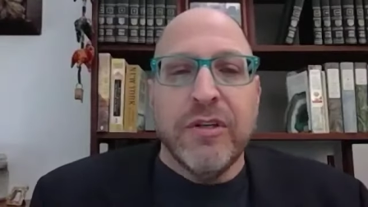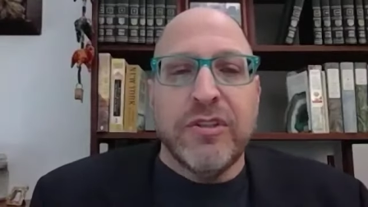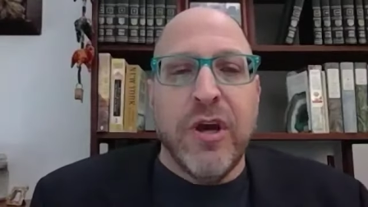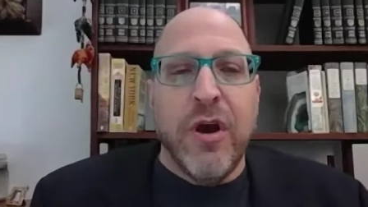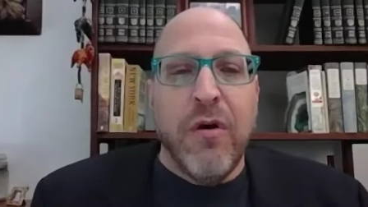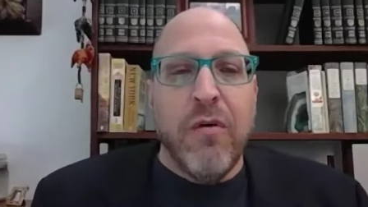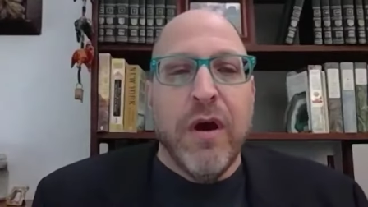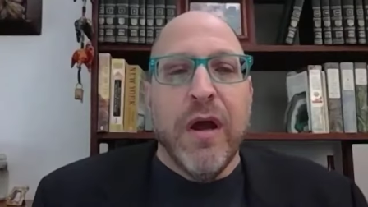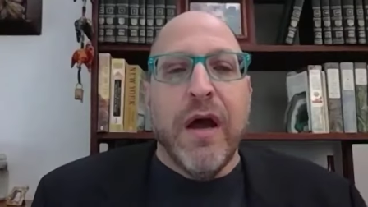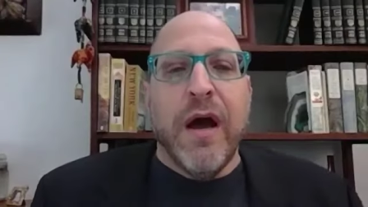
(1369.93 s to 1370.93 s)

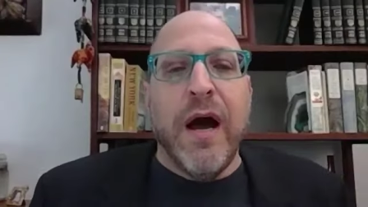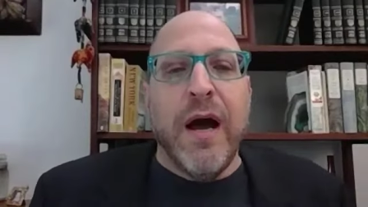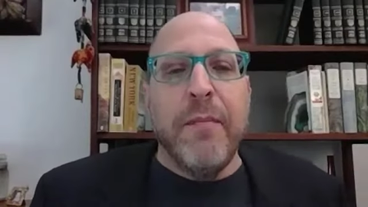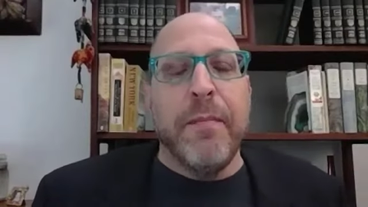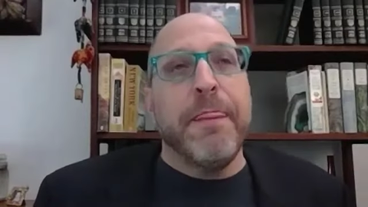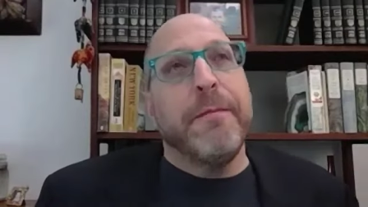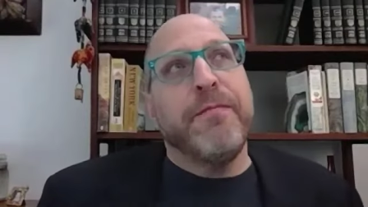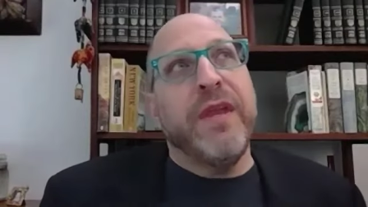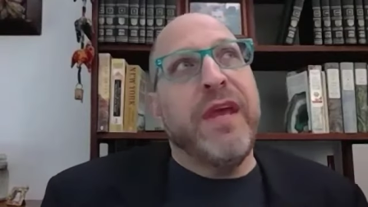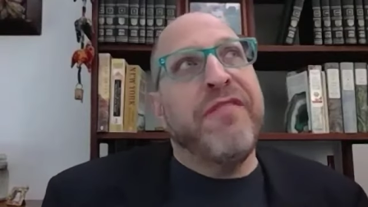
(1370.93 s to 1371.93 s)
So
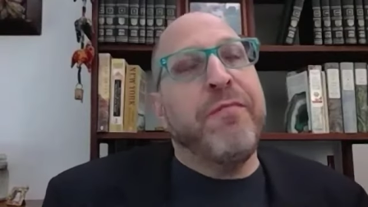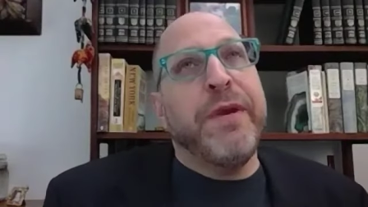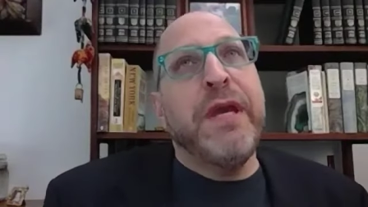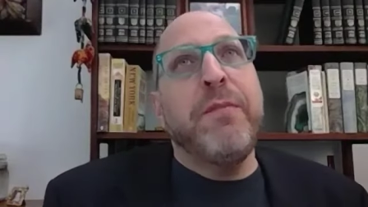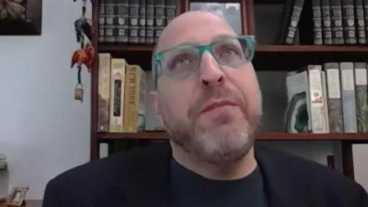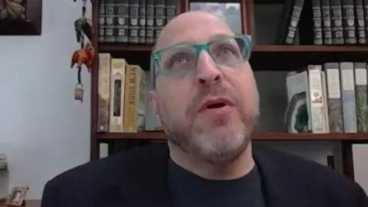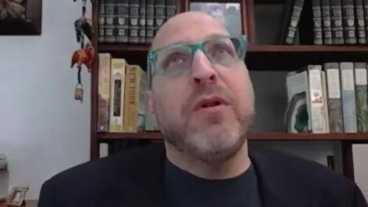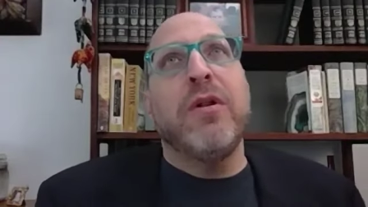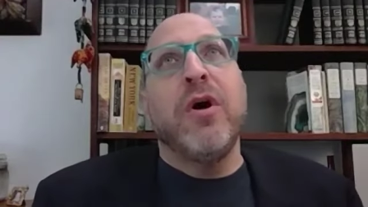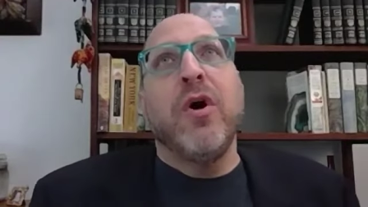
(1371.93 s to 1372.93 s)
if
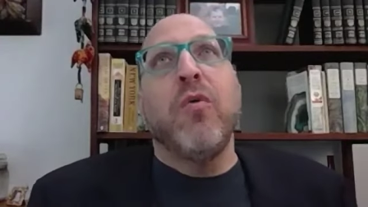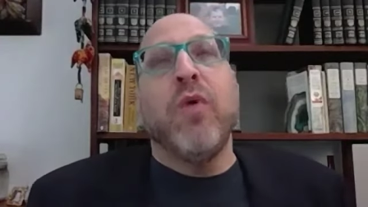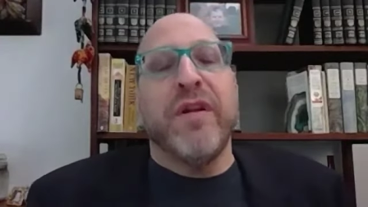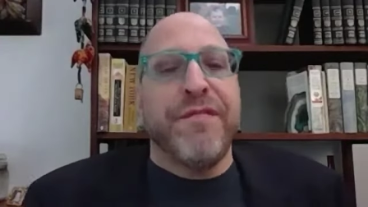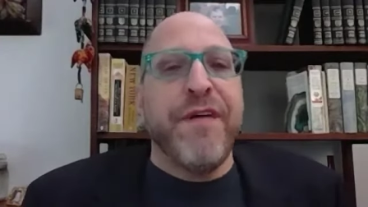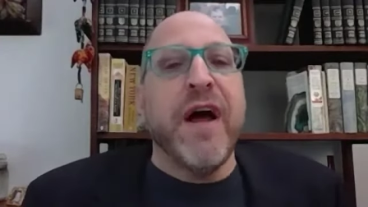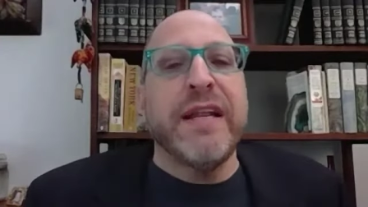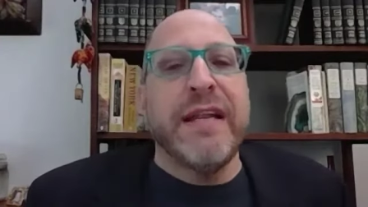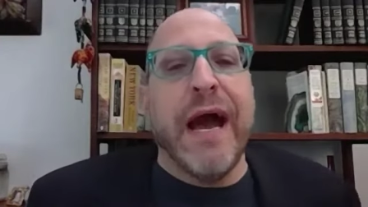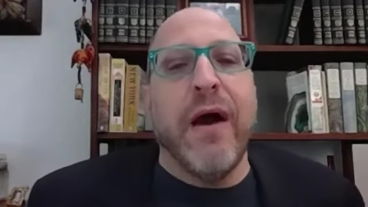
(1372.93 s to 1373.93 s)
people want to
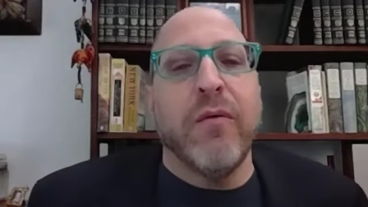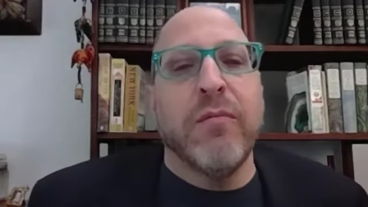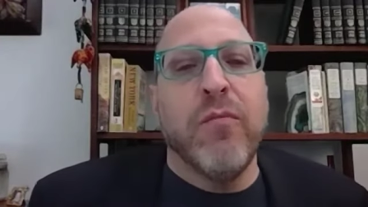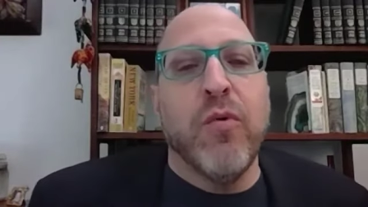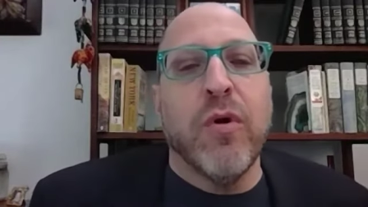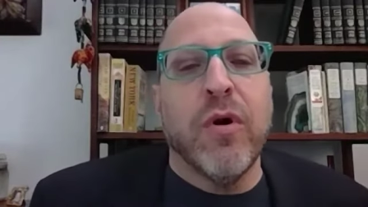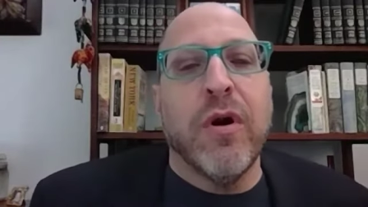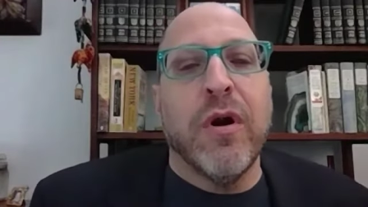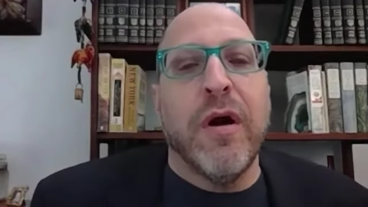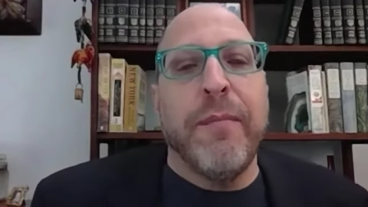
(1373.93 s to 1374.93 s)
find out
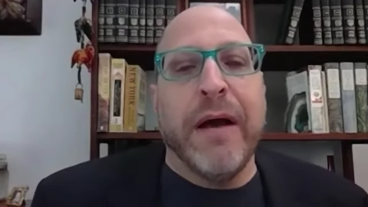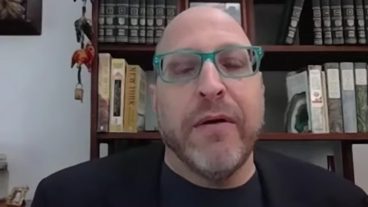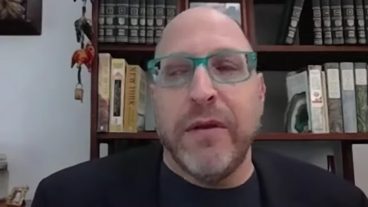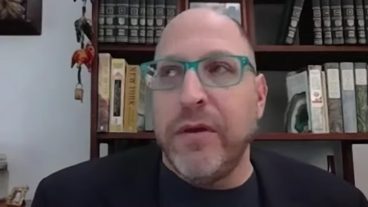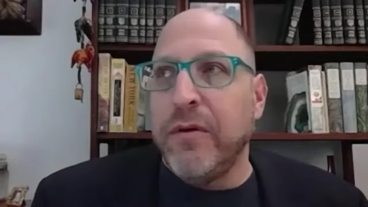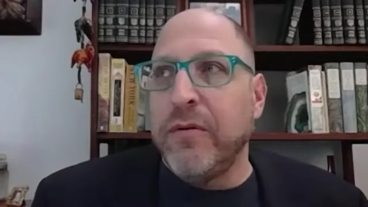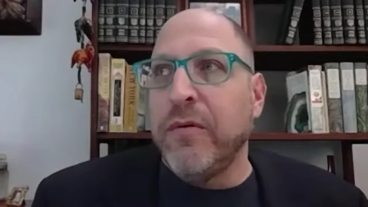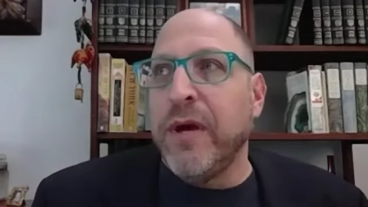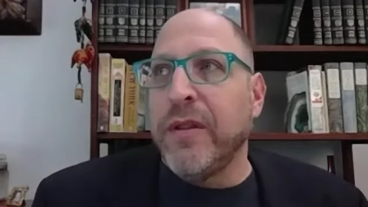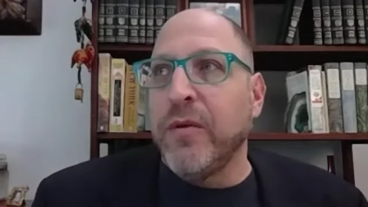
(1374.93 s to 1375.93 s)
more about
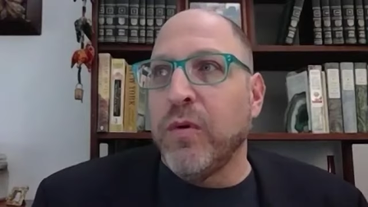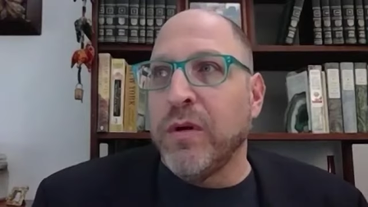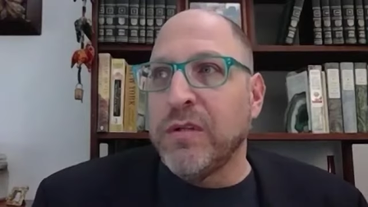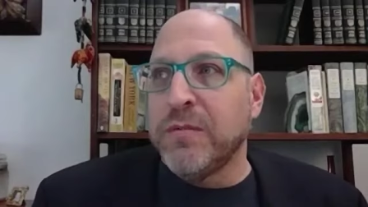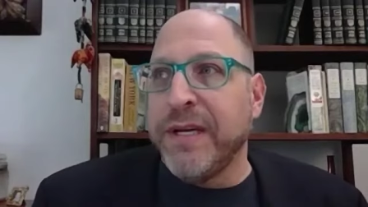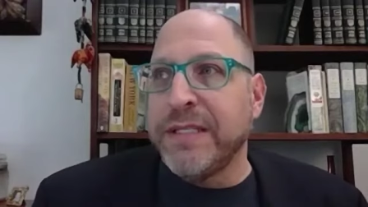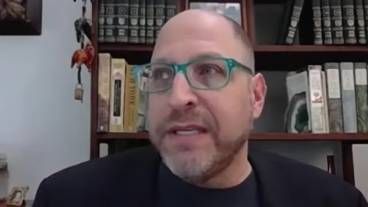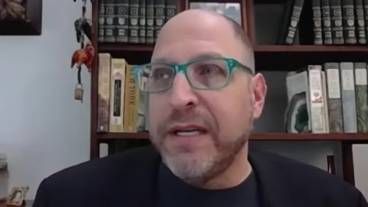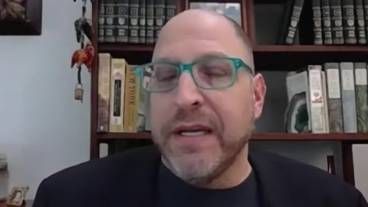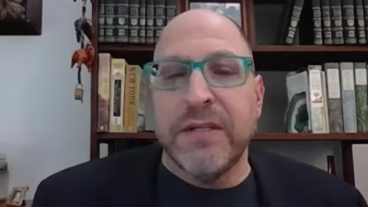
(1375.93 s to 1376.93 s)
you and the world's best
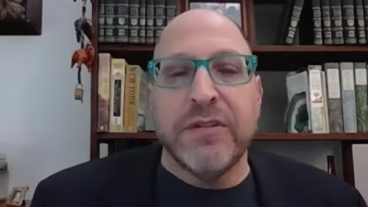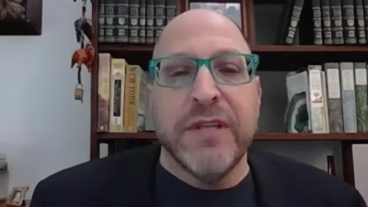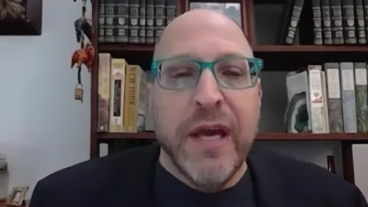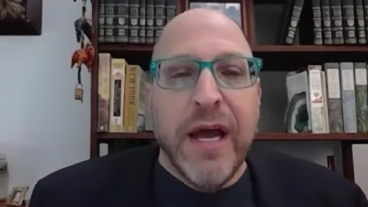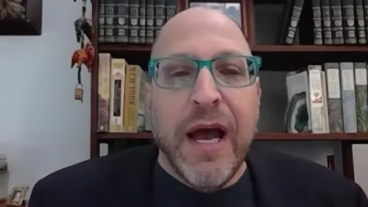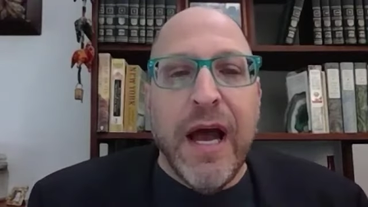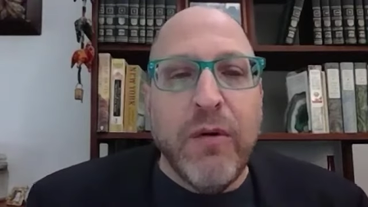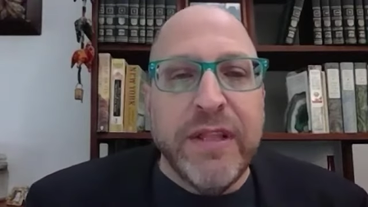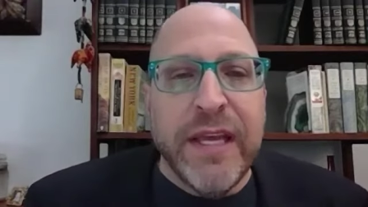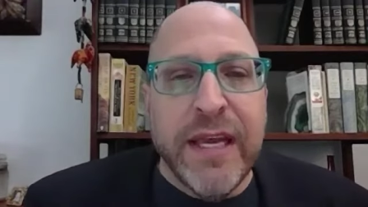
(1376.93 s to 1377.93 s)
connectors, how
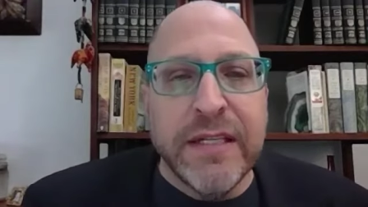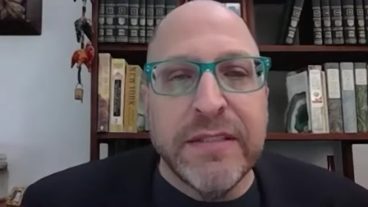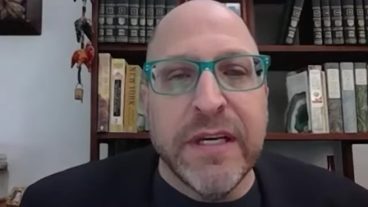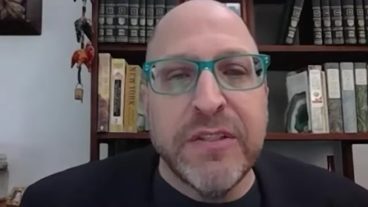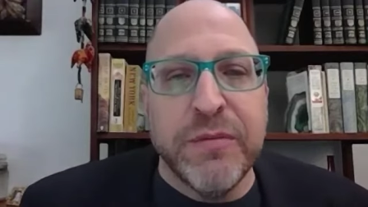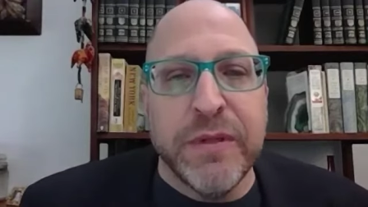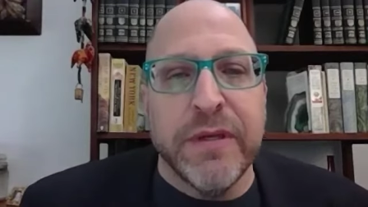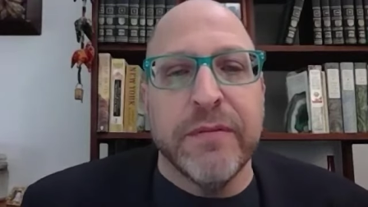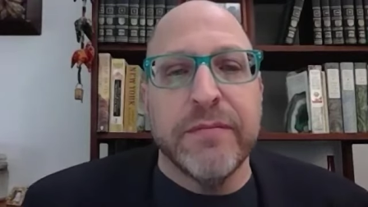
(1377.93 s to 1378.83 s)
would they get in touch with you?